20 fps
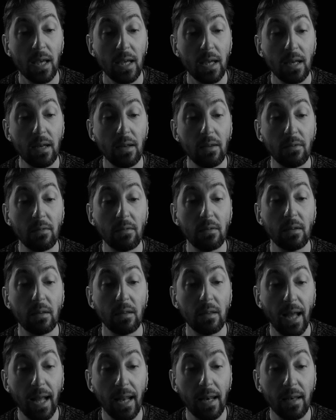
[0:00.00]
It is
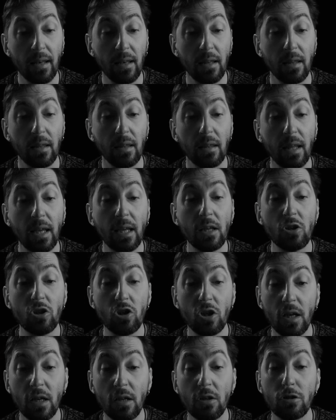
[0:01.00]
then they
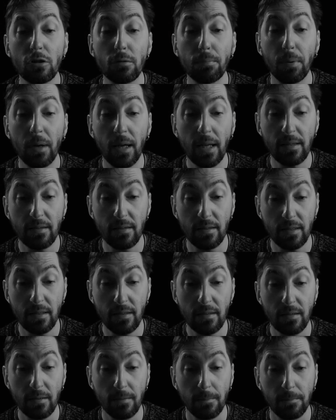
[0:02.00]
change
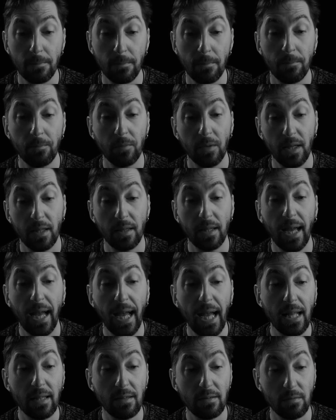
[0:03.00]
places, and the
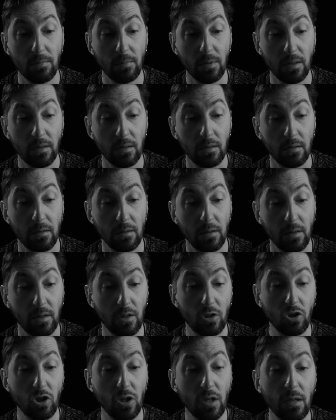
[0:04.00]
headsman,
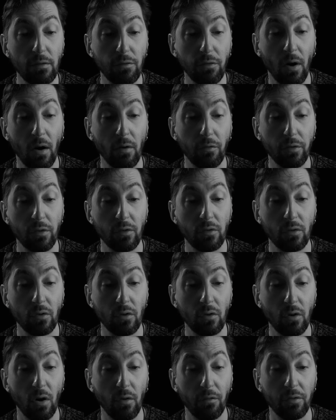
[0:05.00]
the chief
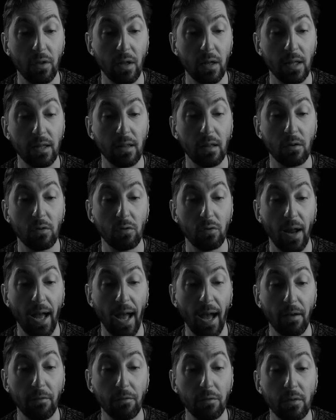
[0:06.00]
officer of the little
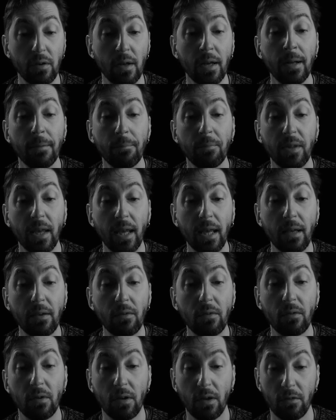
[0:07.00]
craft,
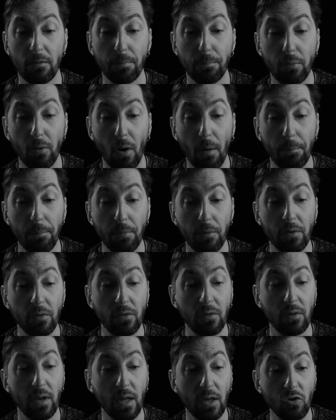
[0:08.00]
takes his proper
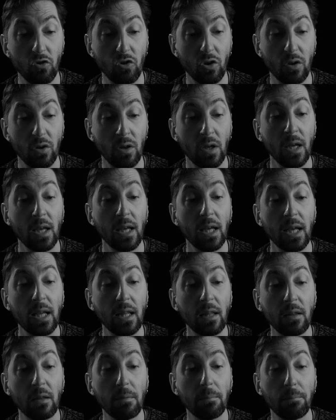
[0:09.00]
station
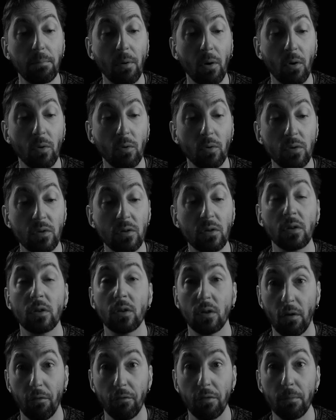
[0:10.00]
in the bows
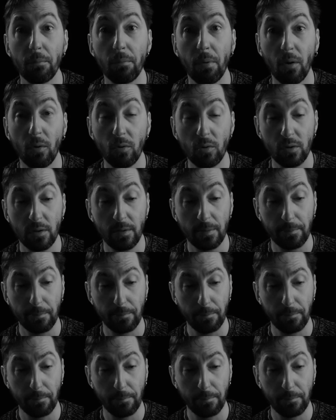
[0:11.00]
of the boat.